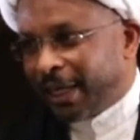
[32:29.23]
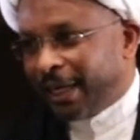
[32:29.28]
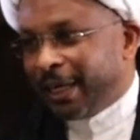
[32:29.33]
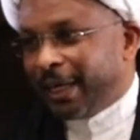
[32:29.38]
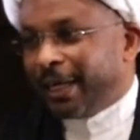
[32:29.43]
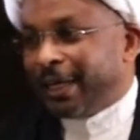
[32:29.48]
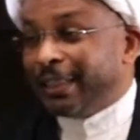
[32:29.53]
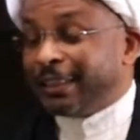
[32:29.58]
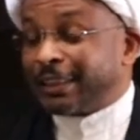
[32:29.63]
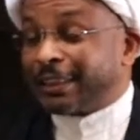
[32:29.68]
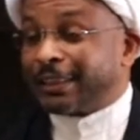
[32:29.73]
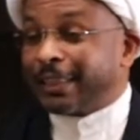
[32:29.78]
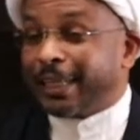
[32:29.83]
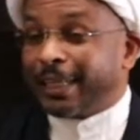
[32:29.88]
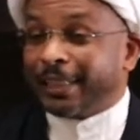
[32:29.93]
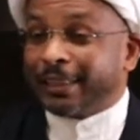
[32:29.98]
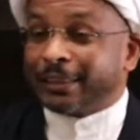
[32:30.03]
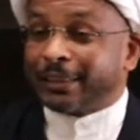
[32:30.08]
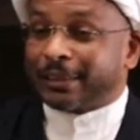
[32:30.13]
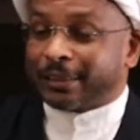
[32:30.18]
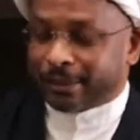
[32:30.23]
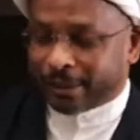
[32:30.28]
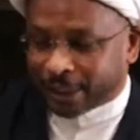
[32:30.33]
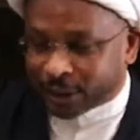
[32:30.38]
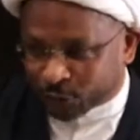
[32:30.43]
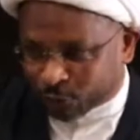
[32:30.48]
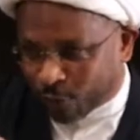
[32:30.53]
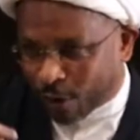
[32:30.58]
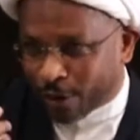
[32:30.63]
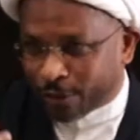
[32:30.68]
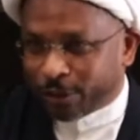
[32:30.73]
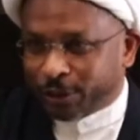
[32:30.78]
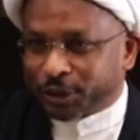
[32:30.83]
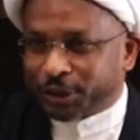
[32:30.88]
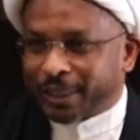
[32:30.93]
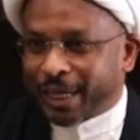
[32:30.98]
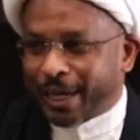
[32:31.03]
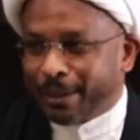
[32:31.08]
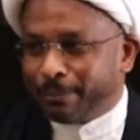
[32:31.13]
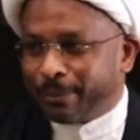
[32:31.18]
His says his father's
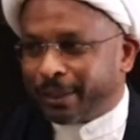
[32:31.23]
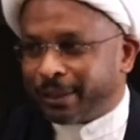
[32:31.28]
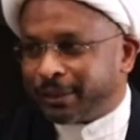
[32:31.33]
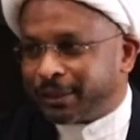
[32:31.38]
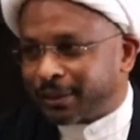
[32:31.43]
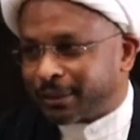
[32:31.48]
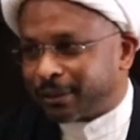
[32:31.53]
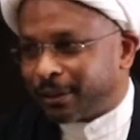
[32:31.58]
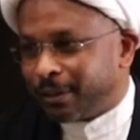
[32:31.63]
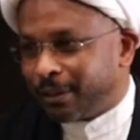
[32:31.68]
name is